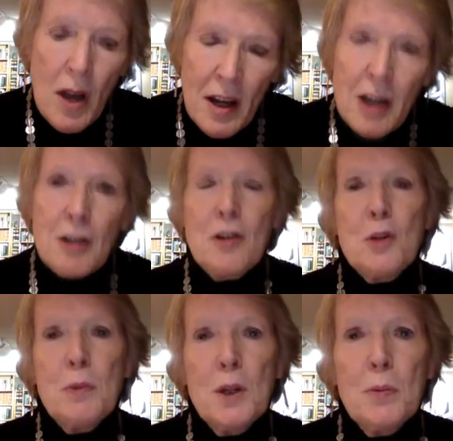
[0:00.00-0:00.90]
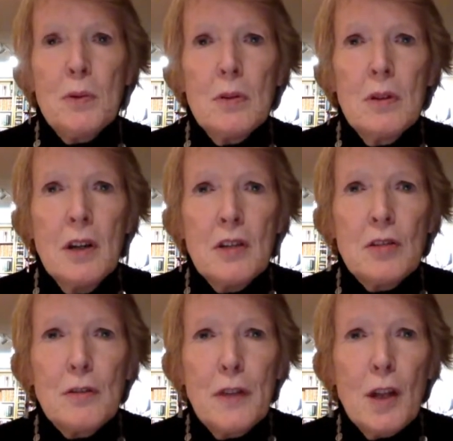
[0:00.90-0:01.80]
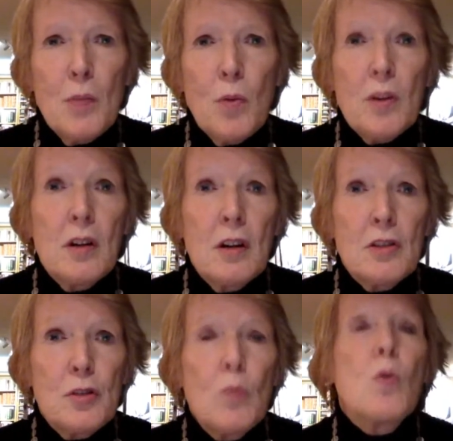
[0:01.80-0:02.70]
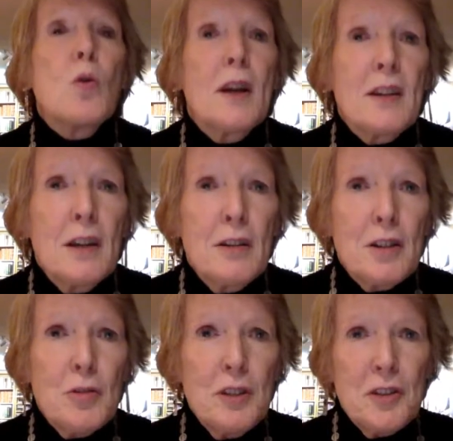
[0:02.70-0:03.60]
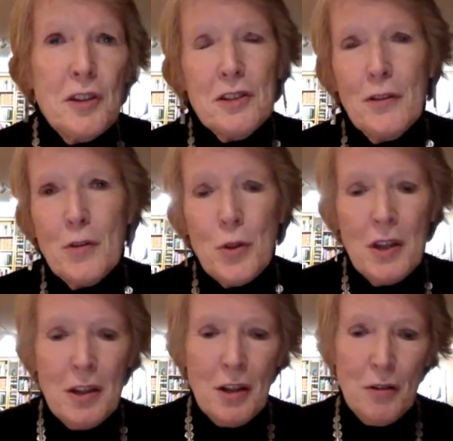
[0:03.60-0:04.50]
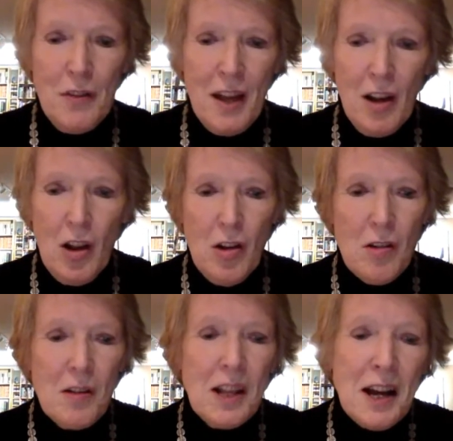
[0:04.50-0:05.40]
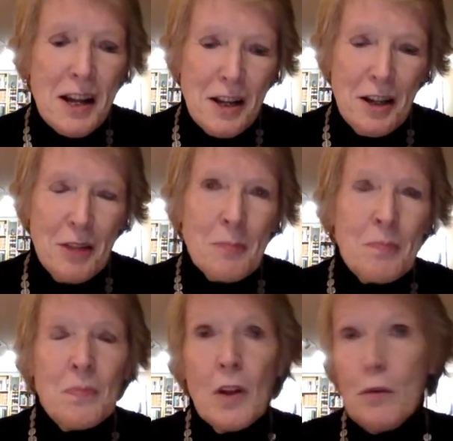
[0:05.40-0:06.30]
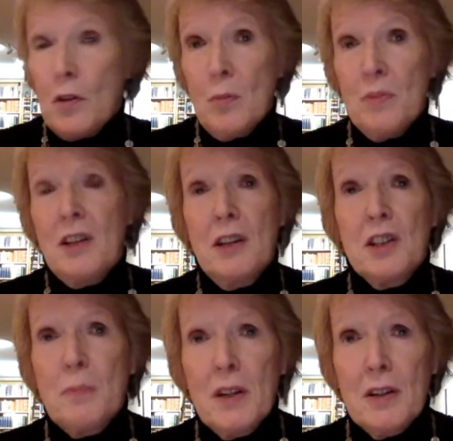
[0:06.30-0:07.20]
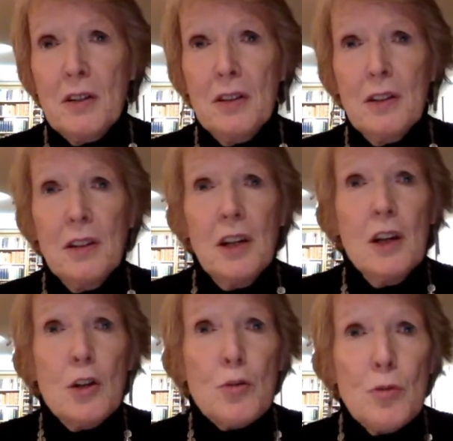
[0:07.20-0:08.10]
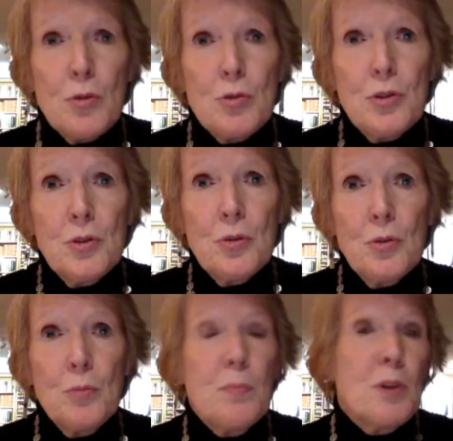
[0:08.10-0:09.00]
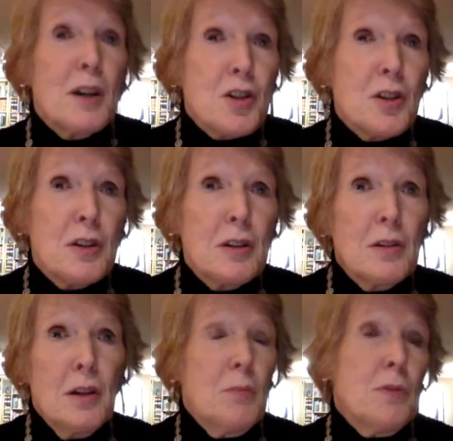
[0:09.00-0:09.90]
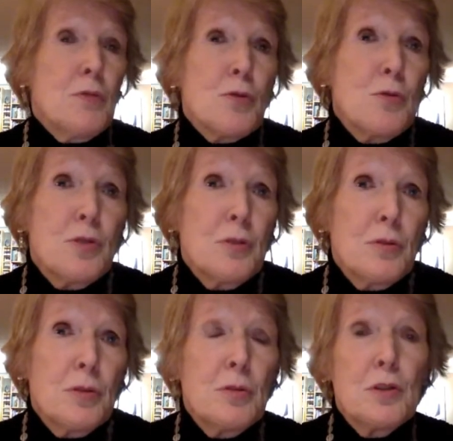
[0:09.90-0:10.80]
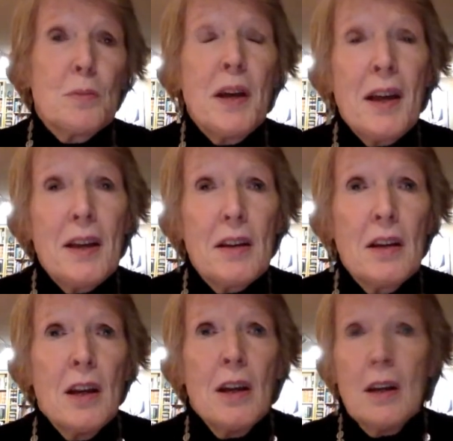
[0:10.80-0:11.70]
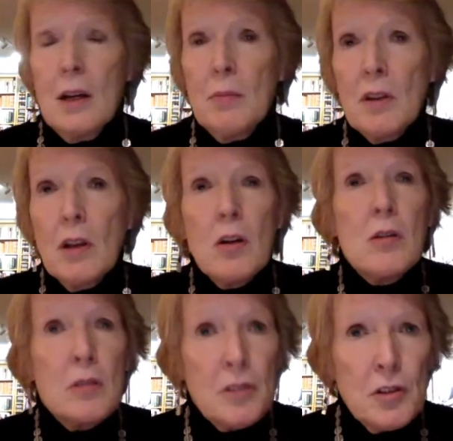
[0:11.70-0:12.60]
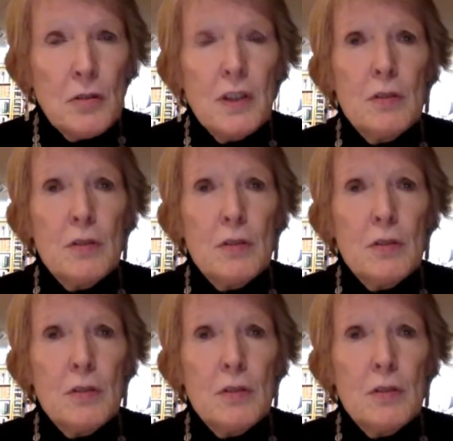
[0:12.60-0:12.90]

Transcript: encourage people to develop what are sort of warlike characteristics, if you think of that long line from, say, Sparta through to Prussia, uh, through to, to Japan, um, a long sort of